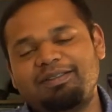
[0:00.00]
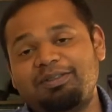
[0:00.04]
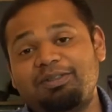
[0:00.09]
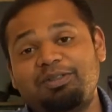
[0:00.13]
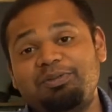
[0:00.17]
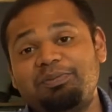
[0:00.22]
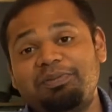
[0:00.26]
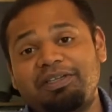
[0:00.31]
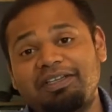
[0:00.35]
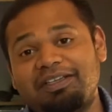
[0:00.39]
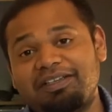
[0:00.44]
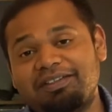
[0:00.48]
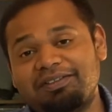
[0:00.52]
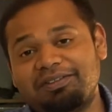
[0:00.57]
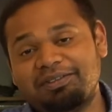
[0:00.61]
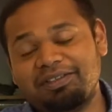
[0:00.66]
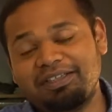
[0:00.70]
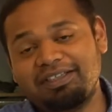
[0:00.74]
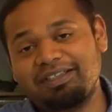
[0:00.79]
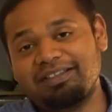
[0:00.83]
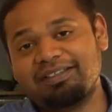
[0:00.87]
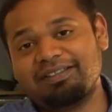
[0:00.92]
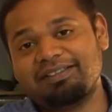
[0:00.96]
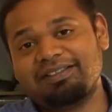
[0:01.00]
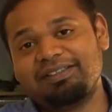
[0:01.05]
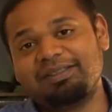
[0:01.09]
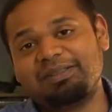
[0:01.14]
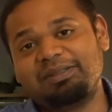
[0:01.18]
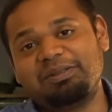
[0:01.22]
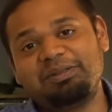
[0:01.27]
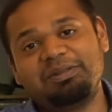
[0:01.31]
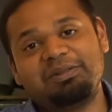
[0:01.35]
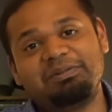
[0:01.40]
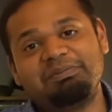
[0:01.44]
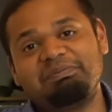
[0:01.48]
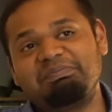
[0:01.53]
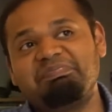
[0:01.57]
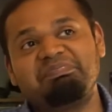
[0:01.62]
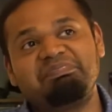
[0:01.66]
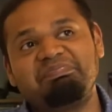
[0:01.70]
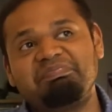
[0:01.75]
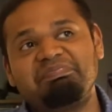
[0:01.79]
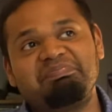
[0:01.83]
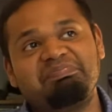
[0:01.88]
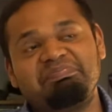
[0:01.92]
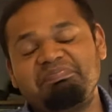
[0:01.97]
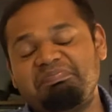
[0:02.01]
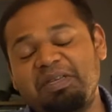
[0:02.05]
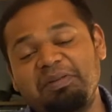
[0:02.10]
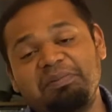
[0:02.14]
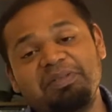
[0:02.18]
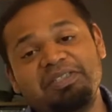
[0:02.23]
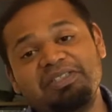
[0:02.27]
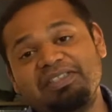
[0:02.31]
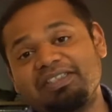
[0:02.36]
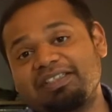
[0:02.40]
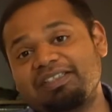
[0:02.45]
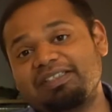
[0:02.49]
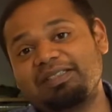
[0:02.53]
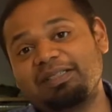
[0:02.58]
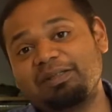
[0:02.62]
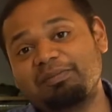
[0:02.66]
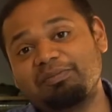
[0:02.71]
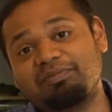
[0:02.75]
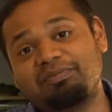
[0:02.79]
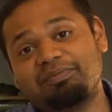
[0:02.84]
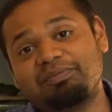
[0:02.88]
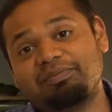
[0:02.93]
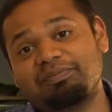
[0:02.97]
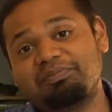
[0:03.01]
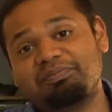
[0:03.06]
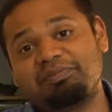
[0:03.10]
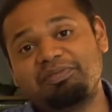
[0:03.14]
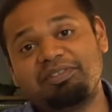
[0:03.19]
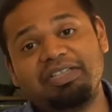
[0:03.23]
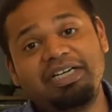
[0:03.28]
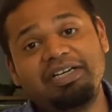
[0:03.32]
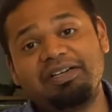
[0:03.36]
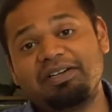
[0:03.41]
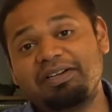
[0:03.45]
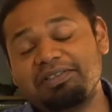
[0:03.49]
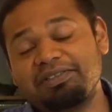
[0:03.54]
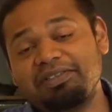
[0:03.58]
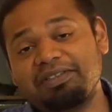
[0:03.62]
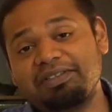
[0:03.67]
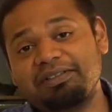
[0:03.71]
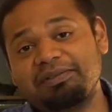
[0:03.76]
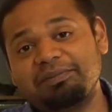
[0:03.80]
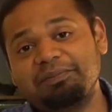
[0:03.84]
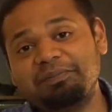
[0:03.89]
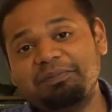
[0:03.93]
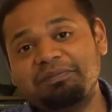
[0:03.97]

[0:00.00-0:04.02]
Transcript: too many ingredients, so maybe just some red onion,